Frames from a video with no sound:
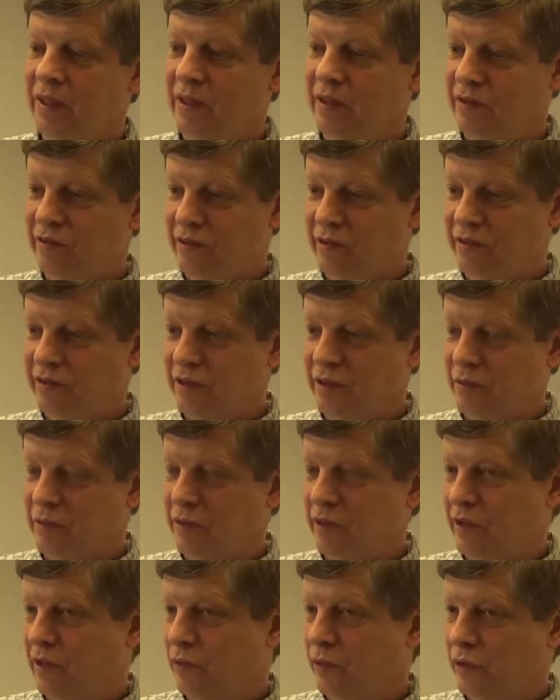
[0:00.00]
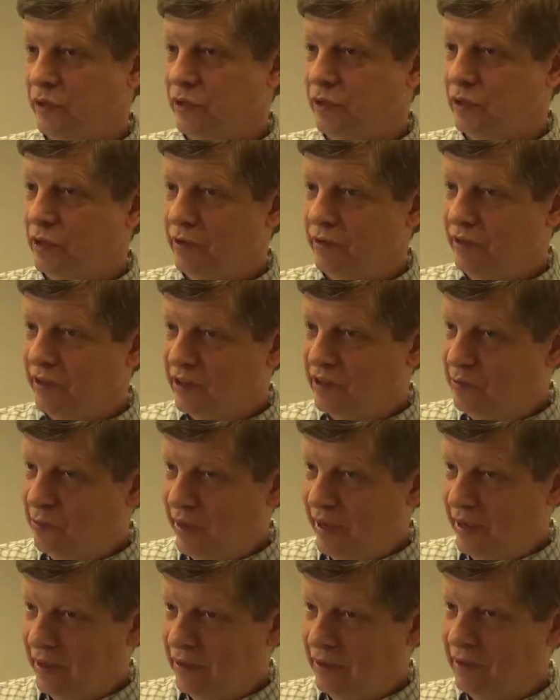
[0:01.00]
Is this something that we should have
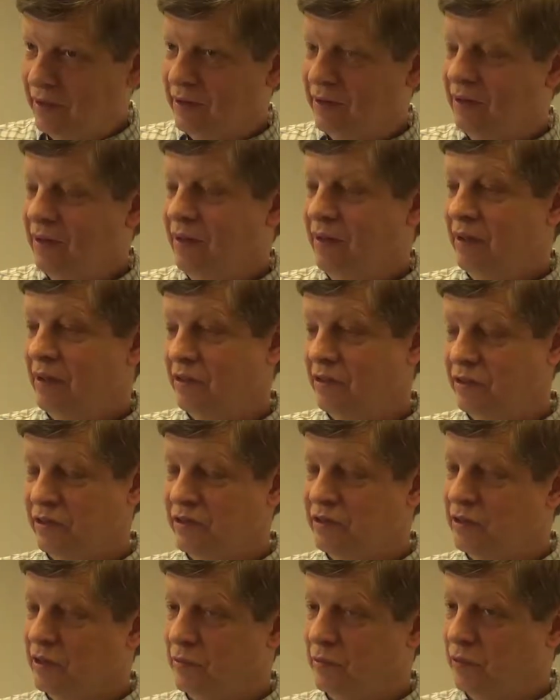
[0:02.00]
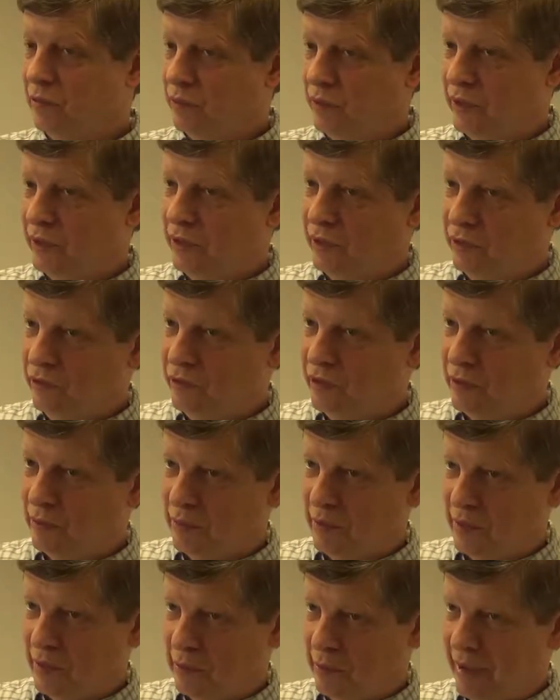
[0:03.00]
expected? Is this something we can do
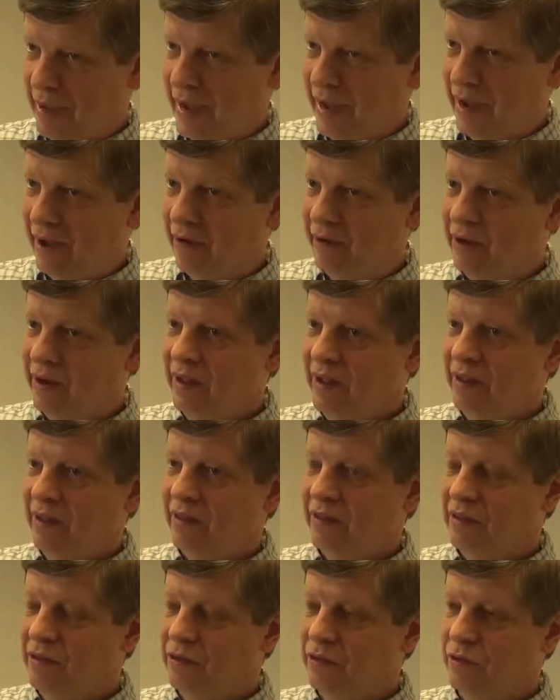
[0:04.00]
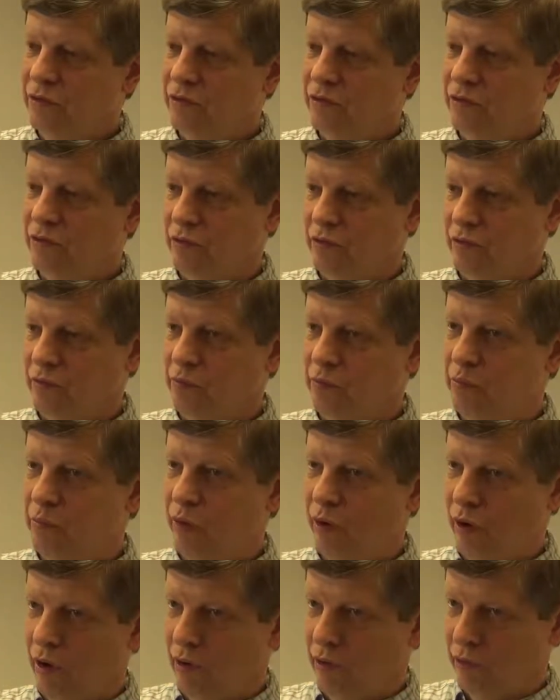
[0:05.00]
something about? These are sort of
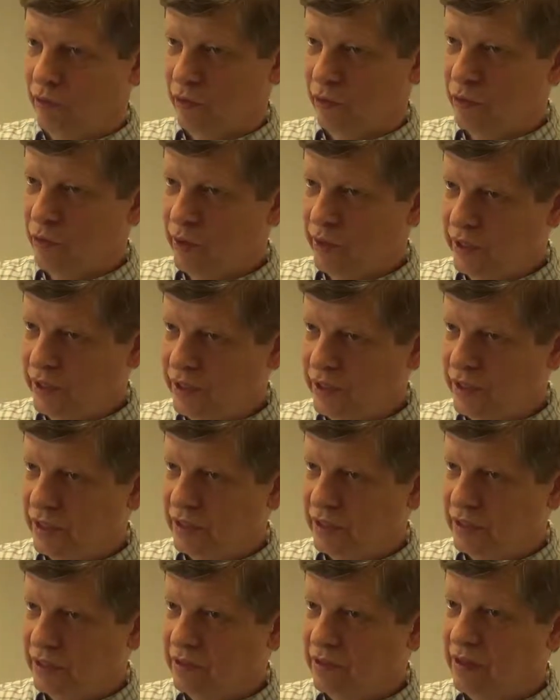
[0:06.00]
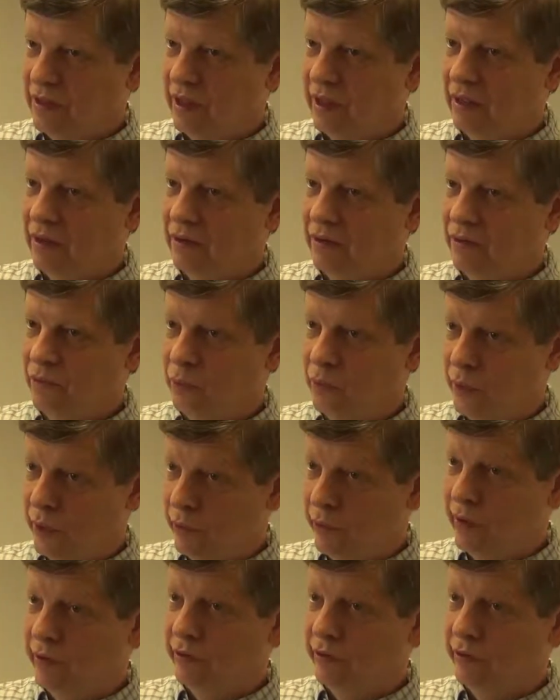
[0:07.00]
broader questions that we're